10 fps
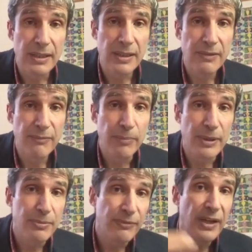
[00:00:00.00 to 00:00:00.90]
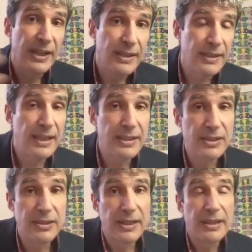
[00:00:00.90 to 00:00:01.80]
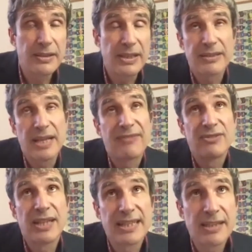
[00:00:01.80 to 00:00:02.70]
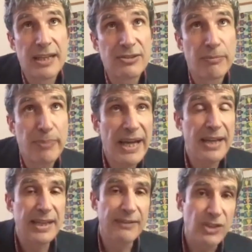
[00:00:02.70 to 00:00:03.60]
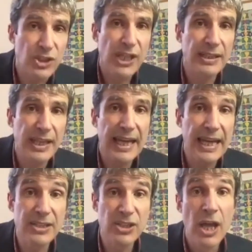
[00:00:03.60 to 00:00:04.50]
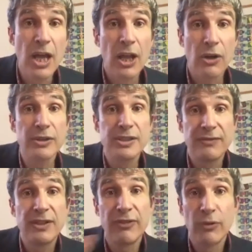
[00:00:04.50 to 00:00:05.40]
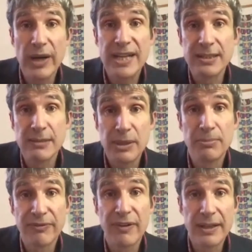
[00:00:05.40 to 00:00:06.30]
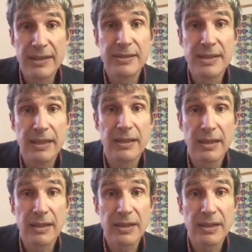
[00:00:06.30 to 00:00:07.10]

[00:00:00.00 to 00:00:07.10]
And, and, people find that they, they have to get out of bed, they have to shake their hands, lots of different ways that people find how,